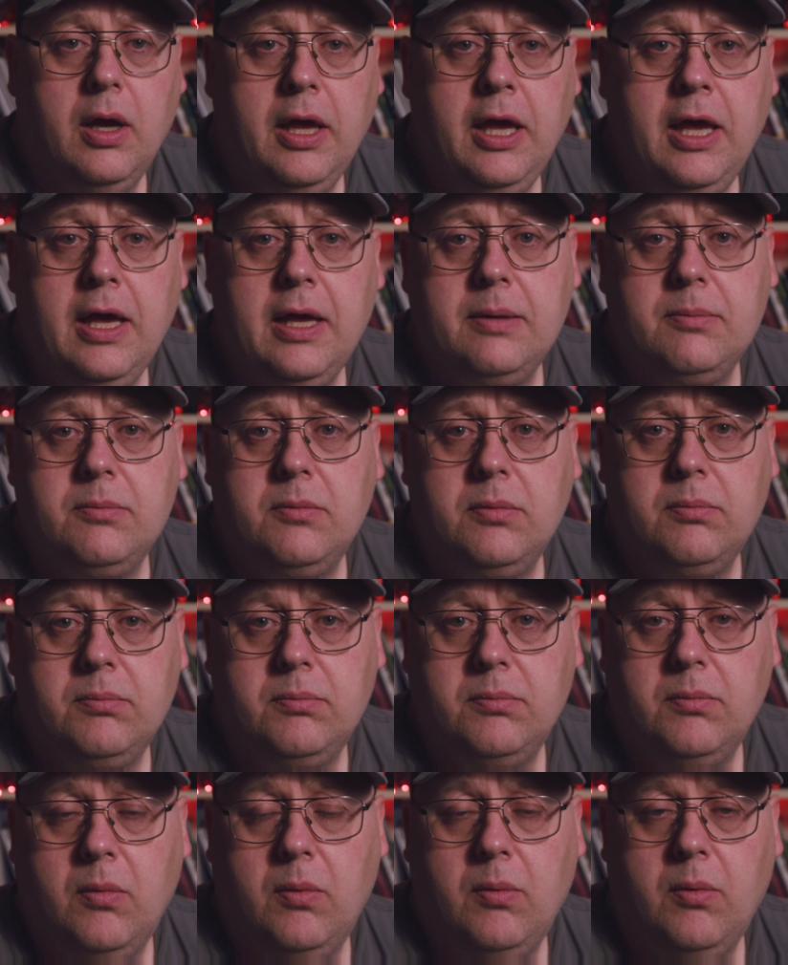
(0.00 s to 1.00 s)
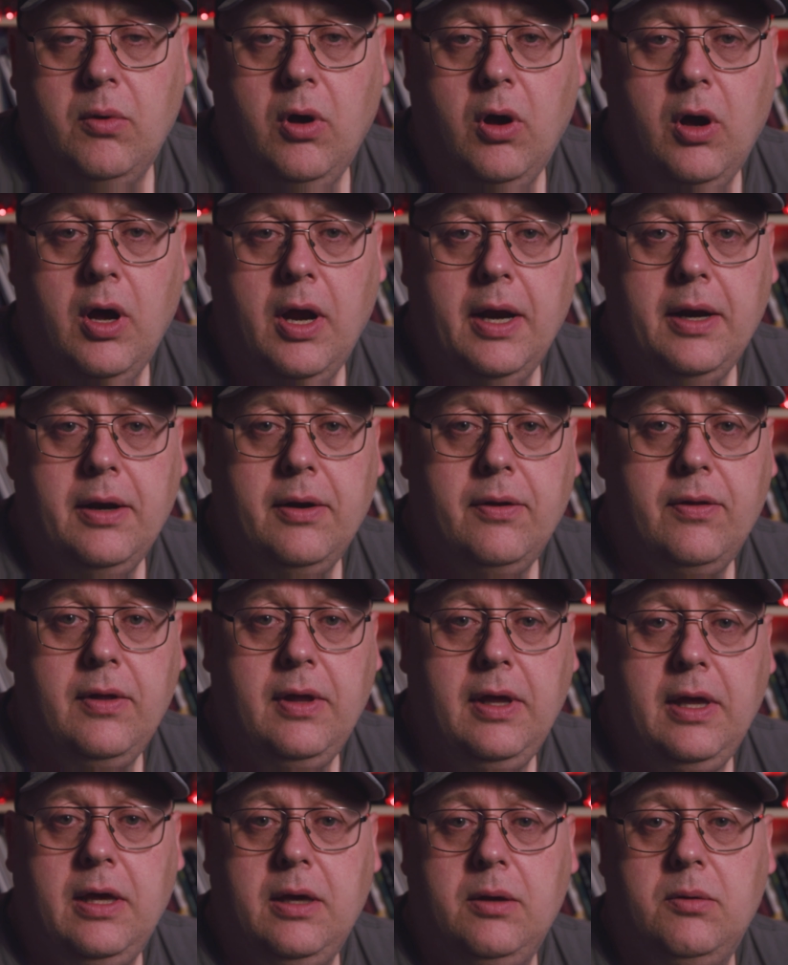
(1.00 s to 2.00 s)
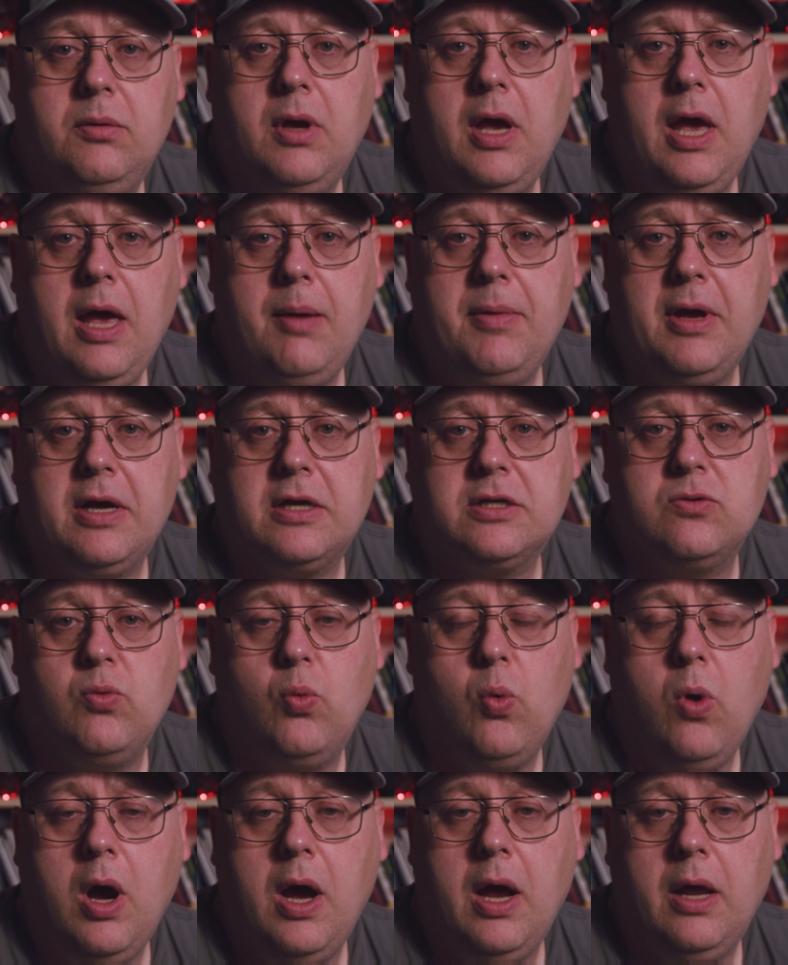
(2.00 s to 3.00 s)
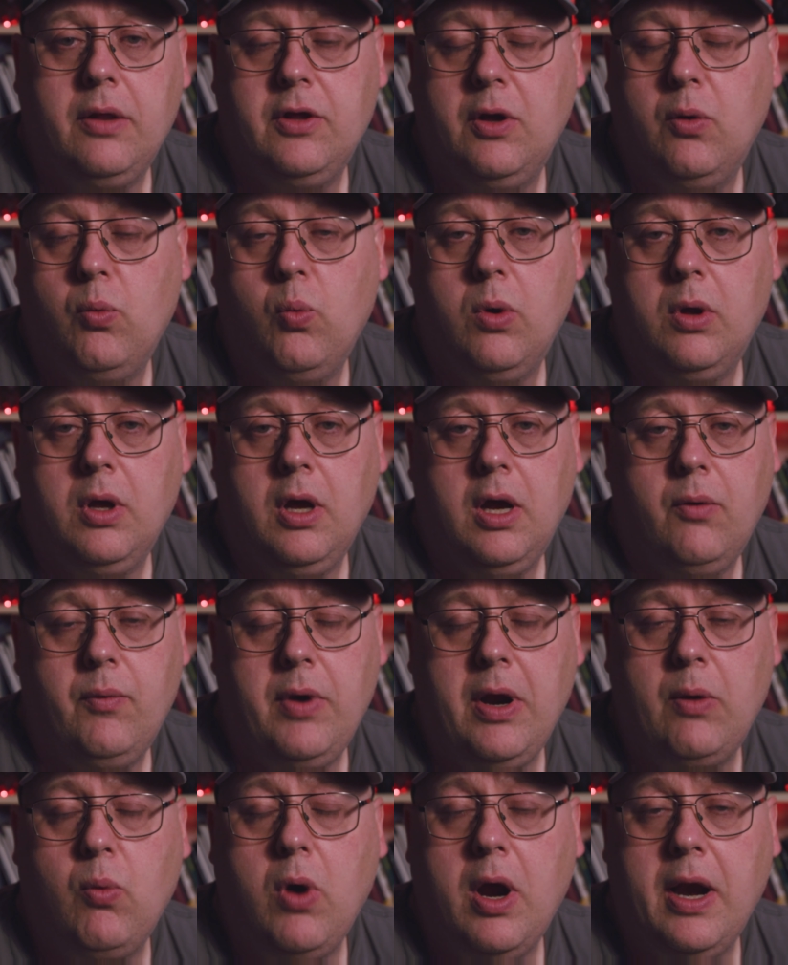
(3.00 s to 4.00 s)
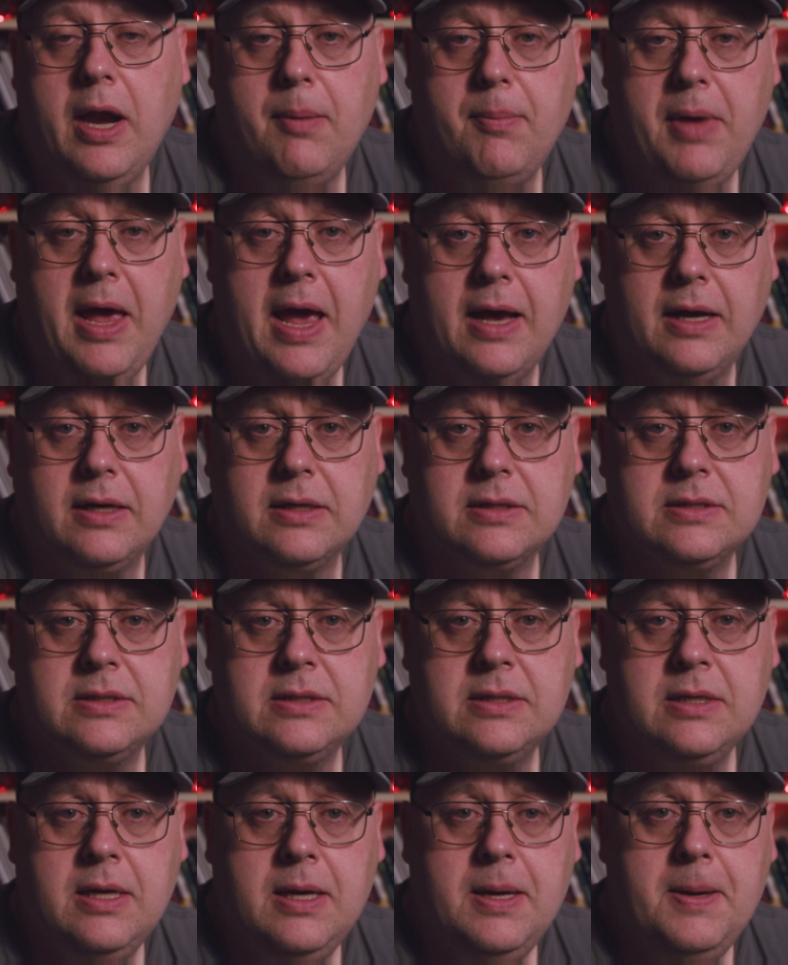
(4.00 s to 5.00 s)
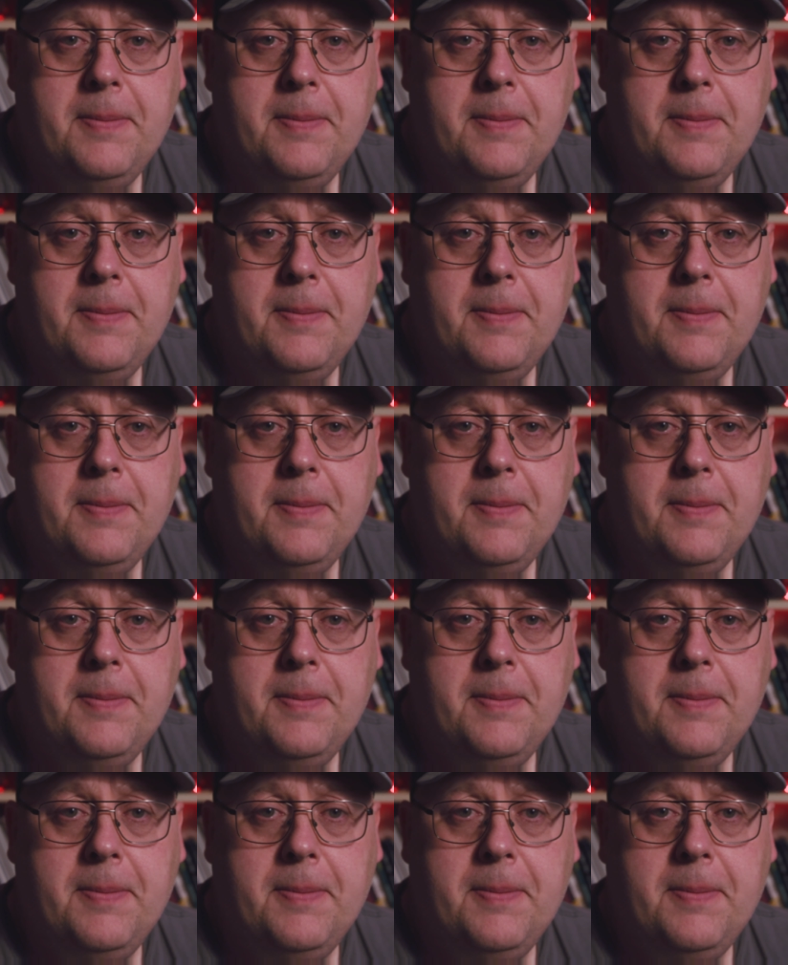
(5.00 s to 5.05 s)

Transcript: in on the MX1, the Red 1 MX.